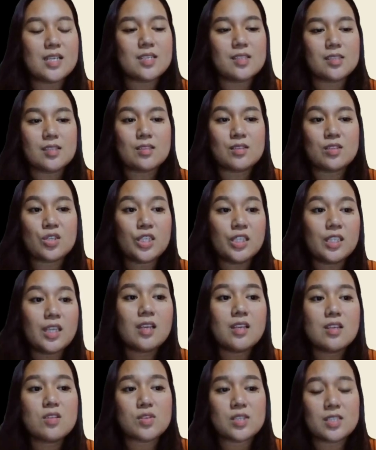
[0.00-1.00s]
as it
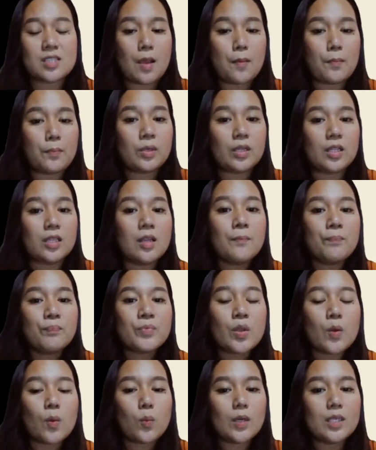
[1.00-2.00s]
certainly resembles
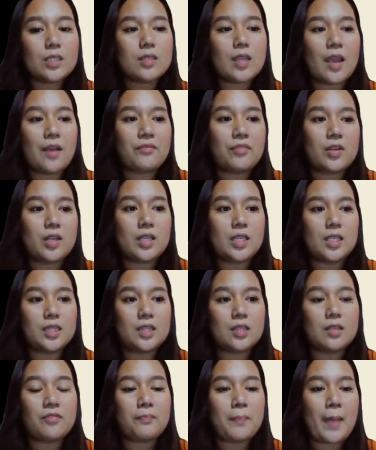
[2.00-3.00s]
whatever it
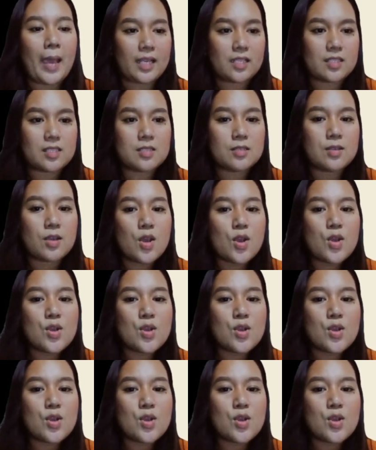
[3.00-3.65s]
depicts.